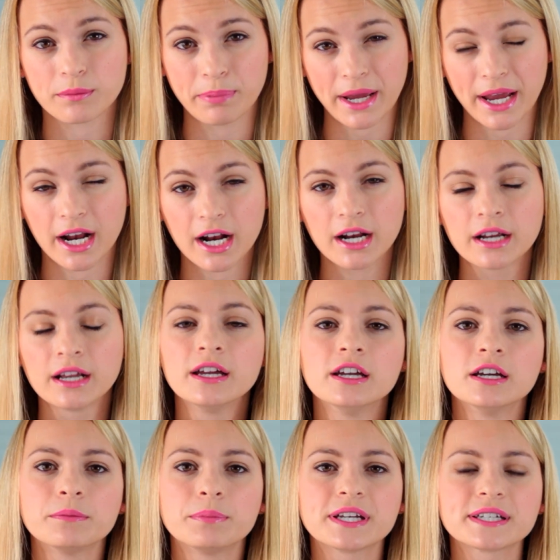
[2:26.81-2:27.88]
repair,
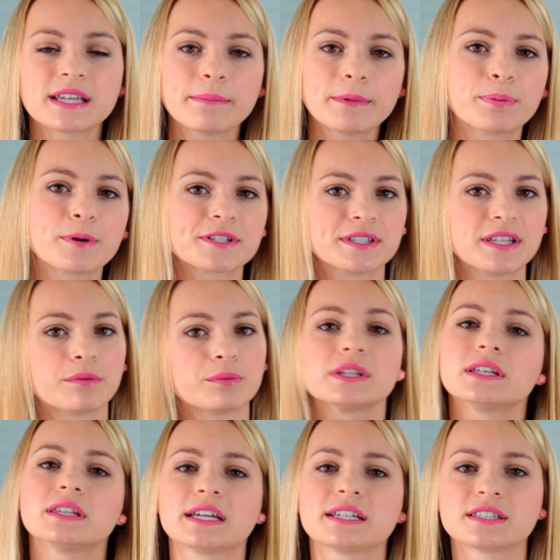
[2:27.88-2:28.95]
because I'm a person that
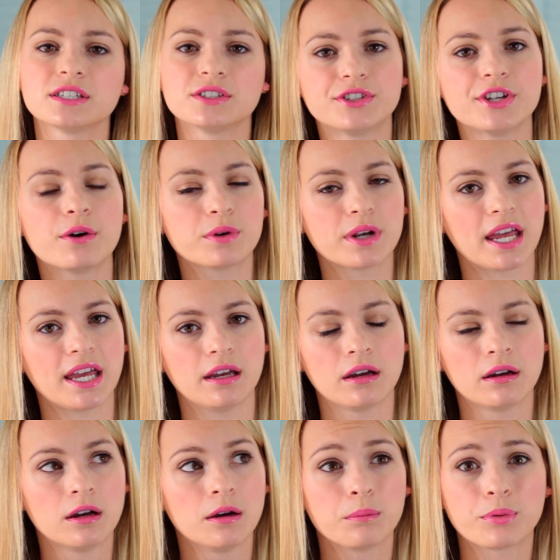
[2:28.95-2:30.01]
really likes to donate
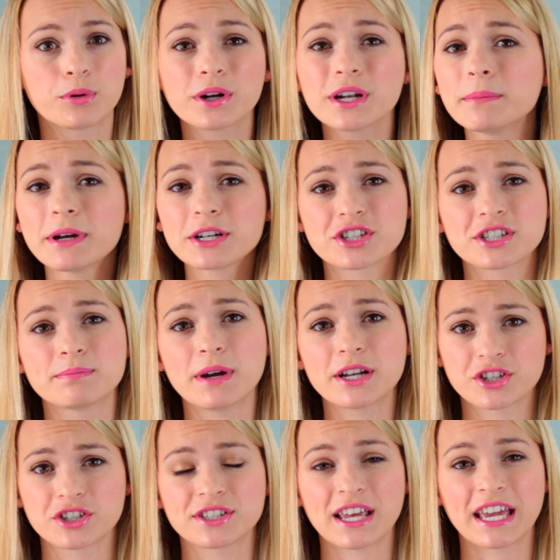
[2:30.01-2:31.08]
pretty much
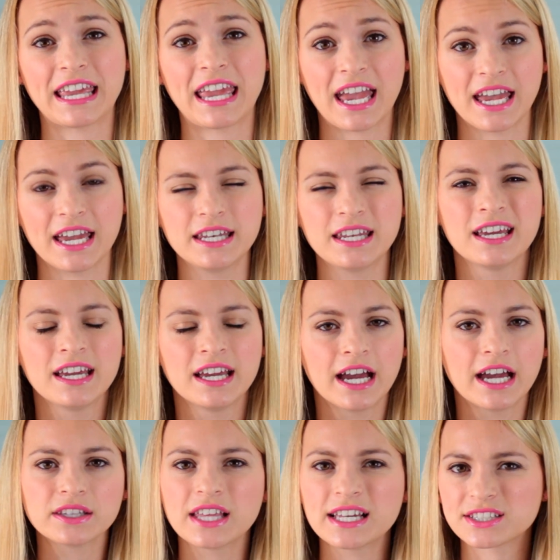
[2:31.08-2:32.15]
as I can,
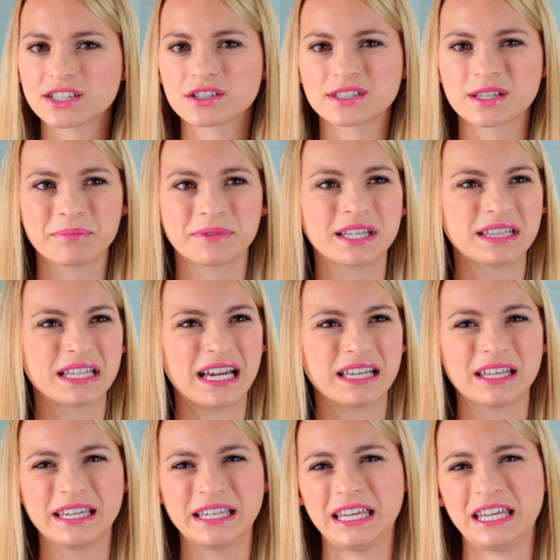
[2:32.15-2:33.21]
unless there's something that
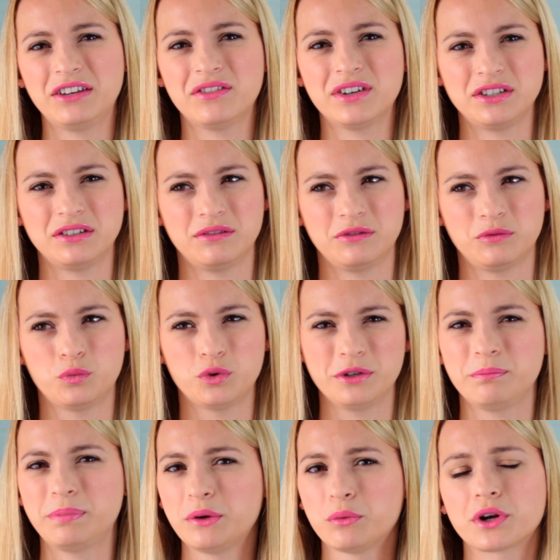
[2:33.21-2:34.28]
like even
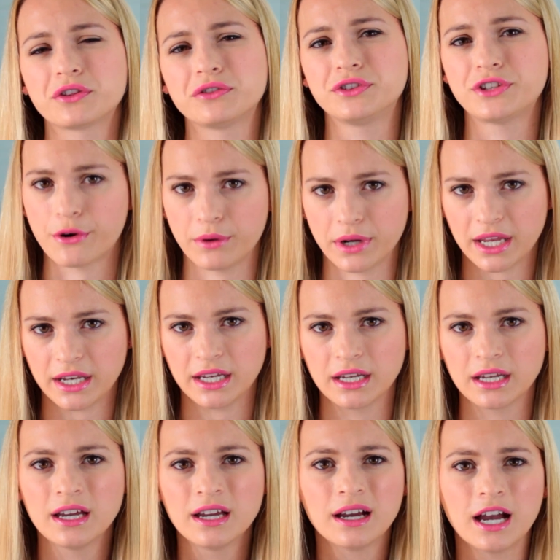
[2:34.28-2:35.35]
wouldn't be worth
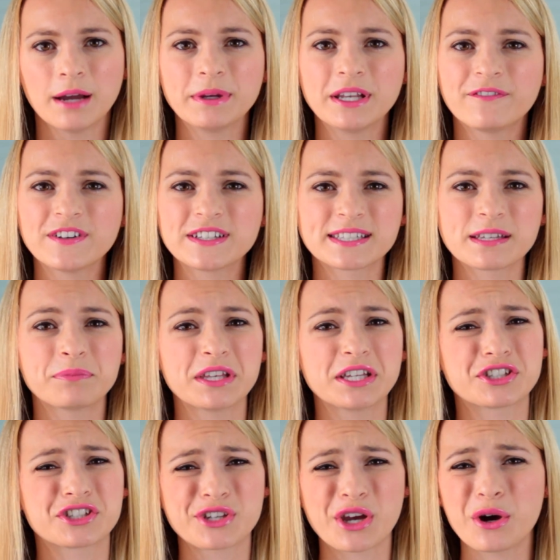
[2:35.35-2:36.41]
donating. I mean, if it's something
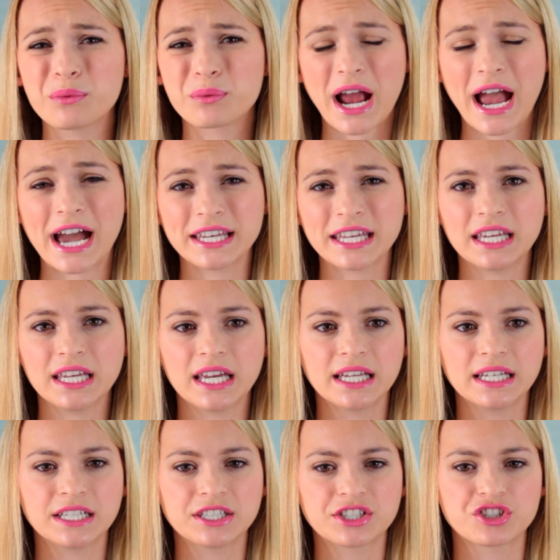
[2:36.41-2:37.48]
so ratty
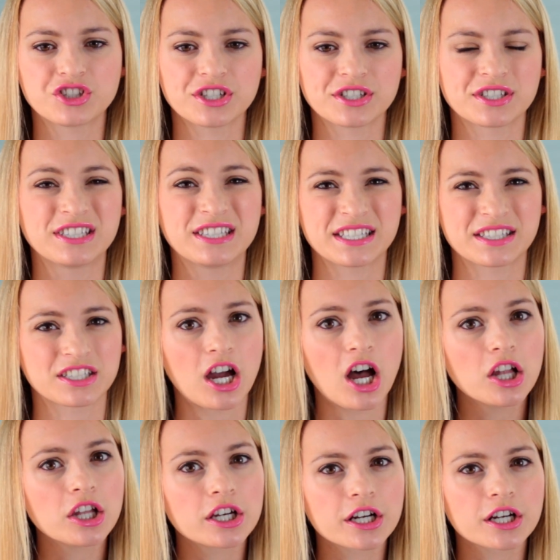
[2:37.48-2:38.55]
and it's just
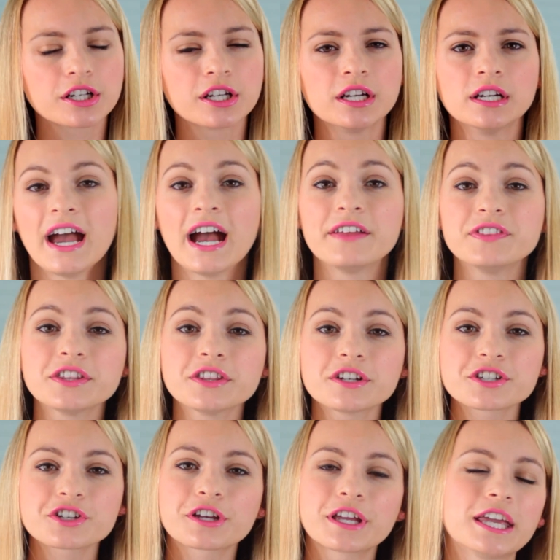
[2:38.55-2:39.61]
discolored. And then
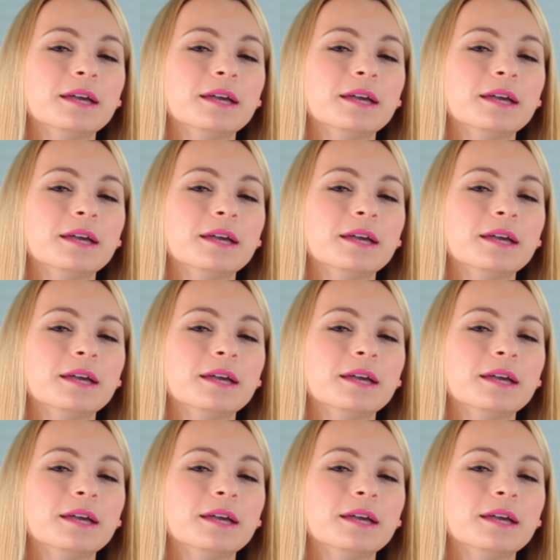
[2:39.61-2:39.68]
there's your